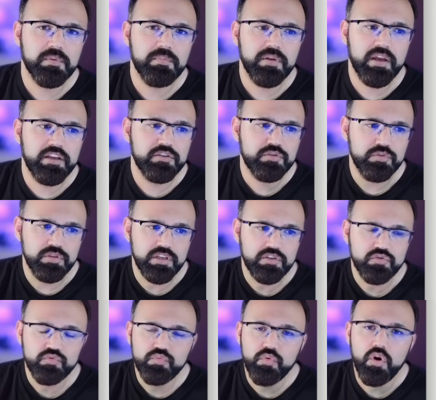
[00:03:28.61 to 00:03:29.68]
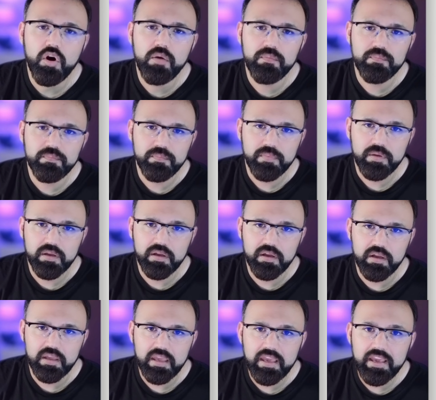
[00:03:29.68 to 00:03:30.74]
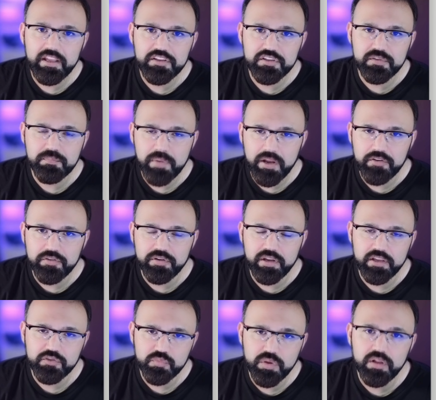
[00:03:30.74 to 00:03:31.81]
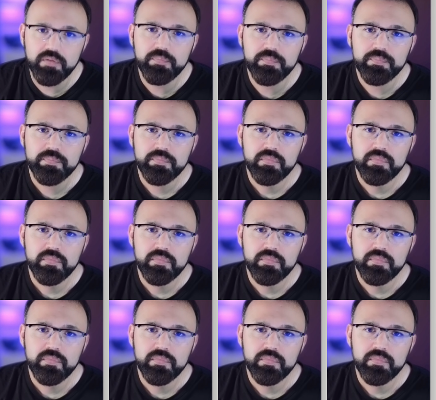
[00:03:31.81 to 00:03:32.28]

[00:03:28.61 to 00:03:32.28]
applies to the swarm agent pattern as well,